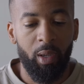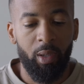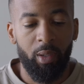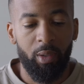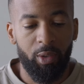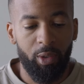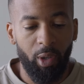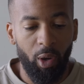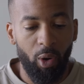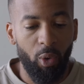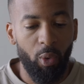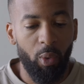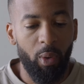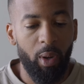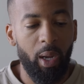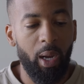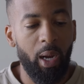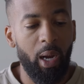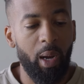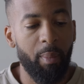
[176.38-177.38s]
So
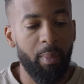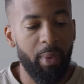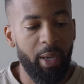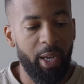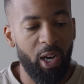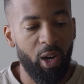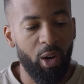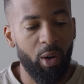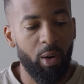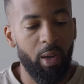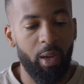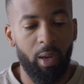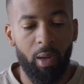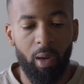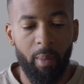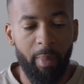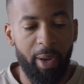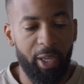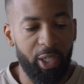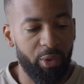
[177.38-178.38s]
here
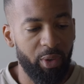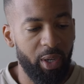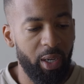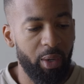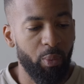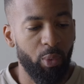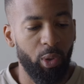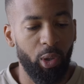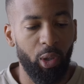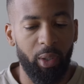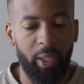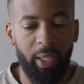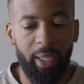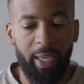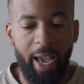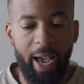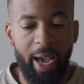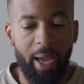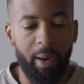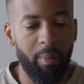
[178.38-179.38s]
on my screen, we're
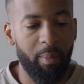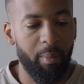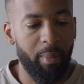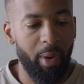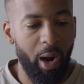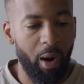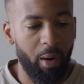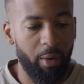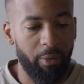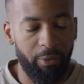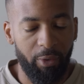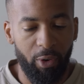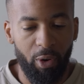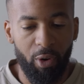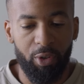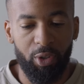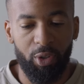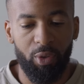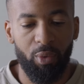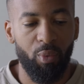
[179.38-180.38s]
looking at our
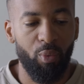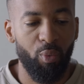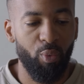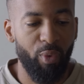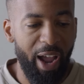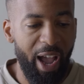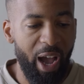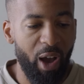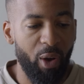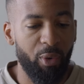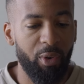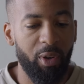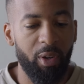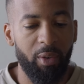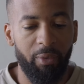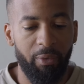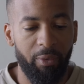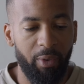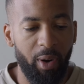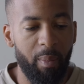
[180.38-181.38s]
first round
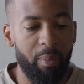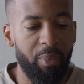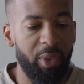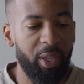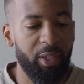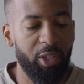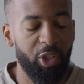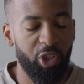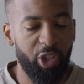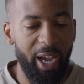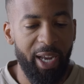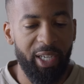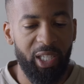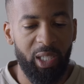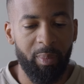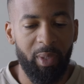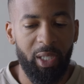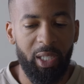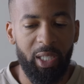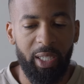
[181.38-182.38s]
from this
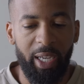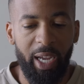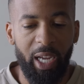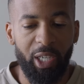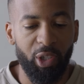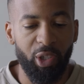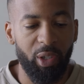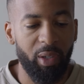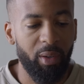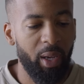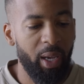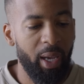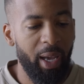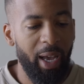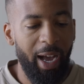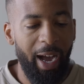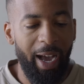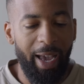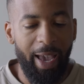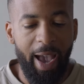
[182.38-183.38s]
ChatGPT agent.
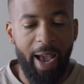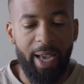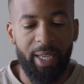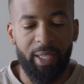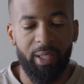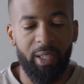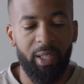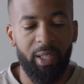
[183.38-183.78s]
I asked